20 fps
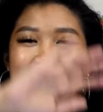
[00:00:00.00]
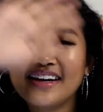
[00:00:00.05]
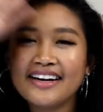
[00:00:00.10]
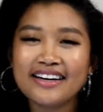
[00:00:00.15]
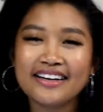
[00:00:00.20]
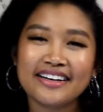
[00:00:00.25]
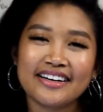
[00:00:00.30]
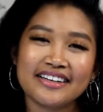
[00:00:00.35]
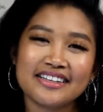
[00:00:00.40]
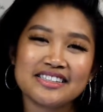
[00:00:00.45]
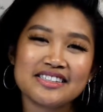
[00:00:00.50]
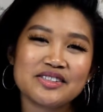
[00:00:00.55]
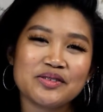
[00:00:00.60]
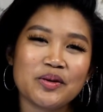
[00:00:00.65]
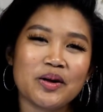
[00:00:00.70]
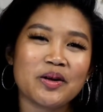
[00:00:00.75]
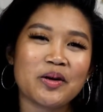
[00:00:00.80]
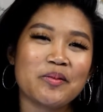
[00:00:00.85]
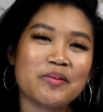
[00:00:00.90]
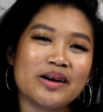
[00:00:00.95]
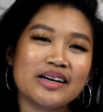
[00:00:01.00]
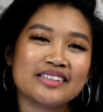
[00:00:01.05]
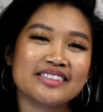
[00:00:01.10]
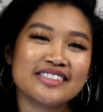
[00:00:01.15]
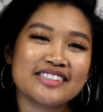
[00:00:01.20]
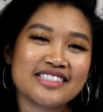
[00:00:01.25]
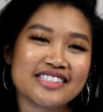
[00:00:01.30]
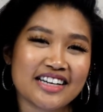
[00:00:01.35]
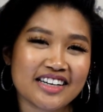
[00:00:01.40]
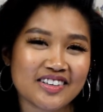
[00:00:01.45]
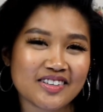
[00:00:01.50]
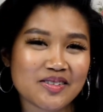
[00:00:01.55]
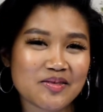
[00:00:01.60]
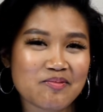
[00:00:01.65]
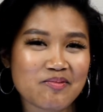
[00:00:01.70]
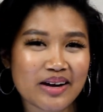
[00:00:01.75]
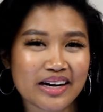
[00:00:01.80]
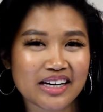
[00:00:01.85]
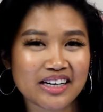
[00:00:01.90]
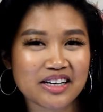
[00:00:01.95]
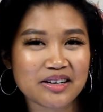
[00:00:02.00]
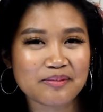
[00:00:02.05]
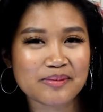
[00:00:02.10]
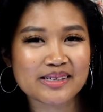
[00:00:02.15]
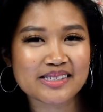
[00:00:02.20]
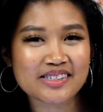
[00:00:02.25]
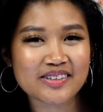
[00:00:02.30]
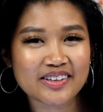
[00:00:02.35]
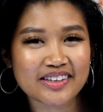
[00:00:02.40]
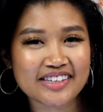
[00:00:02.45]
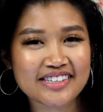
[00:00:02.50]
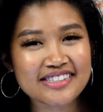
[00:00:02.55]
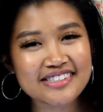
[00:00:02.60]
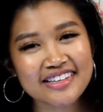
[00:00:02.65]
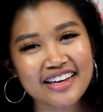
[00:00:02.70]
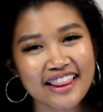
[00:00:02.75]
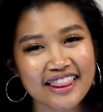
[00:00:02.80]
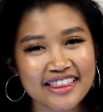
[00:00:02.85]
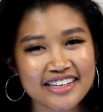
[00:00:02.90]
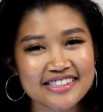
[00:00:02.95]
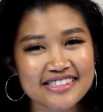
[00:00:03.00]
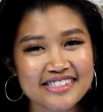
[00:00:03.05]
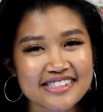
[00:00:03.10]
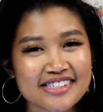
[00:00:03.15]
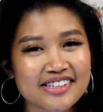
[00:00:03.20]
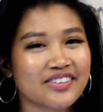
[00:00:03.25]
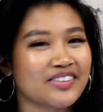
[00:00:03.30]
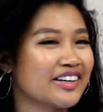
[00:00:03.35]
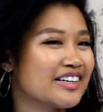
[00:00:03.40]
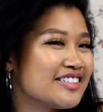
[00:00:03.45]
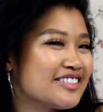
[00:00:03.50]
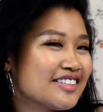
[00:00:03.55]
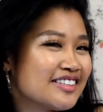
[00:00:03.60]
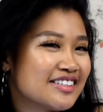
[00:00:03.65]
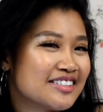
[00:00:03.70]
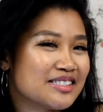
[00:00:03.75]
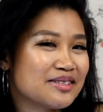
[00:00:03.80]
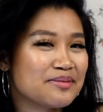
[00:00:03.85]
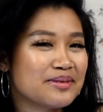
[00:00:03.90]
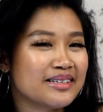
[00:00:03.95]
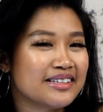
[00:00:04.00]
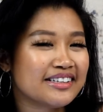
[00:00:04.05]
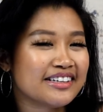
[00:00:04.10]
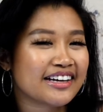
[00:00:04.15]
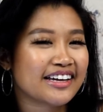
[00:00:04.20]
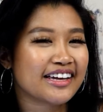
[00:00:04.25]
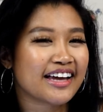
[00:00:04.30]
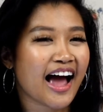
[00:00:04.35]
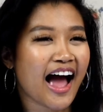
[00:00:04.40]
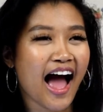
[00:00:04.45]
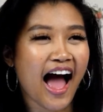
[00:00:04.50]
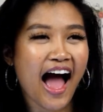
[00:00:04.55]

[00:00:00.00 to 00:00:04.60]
Hi guys, welcome back to the channel. My name is Grace and this is GracetheDisability.